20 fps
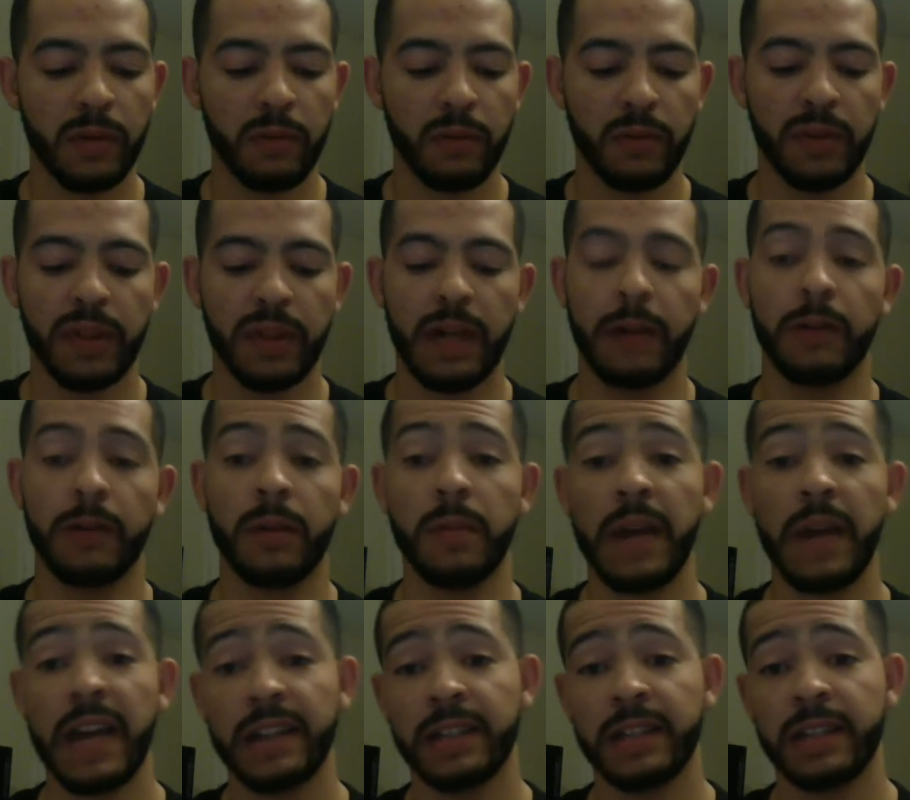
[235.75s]
with our
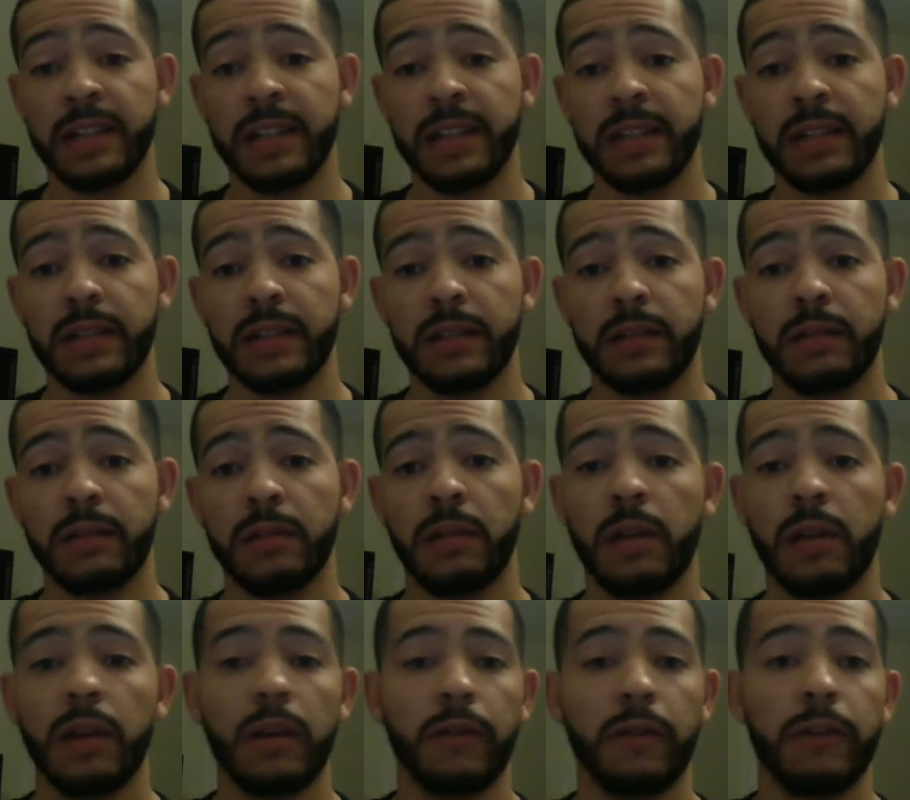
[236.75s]
imagination
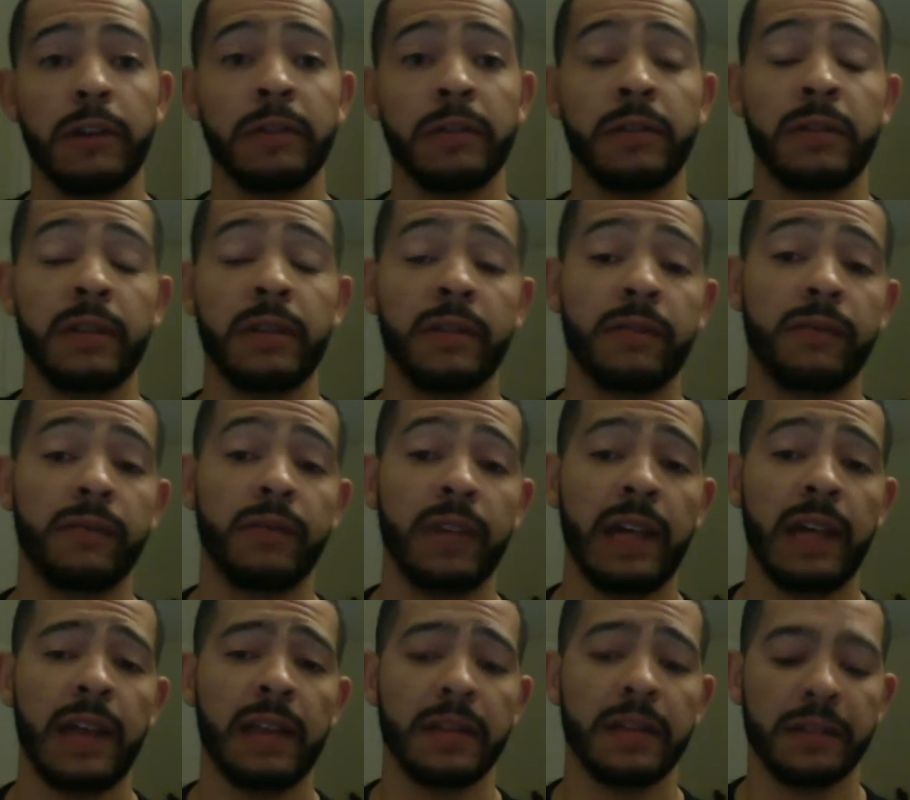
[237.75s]
rather than
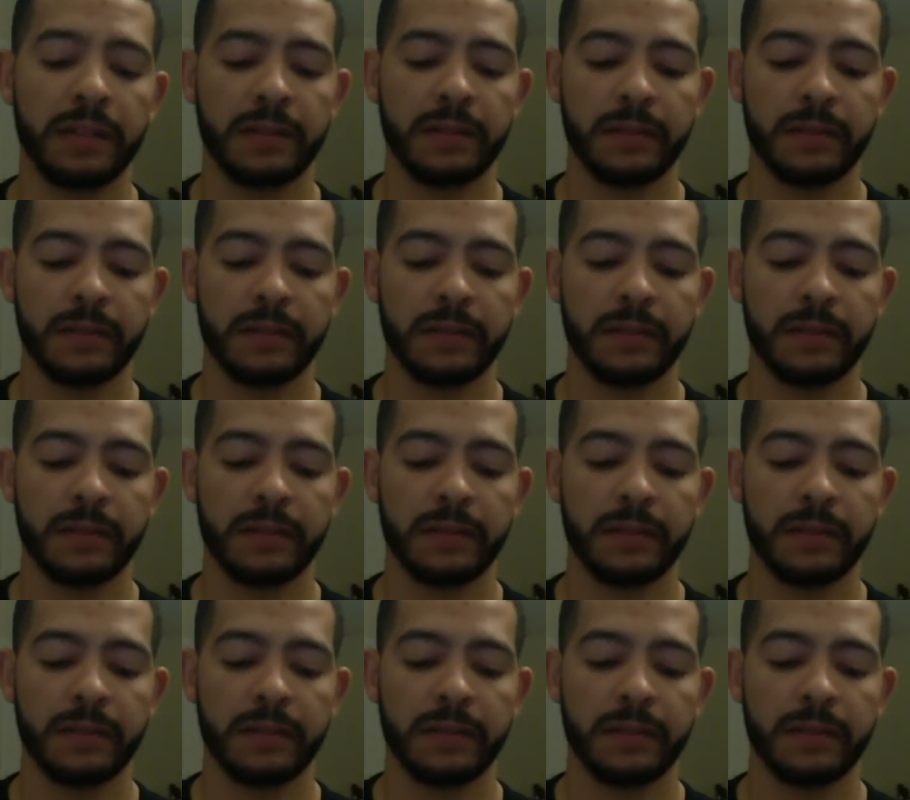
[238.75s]
reality.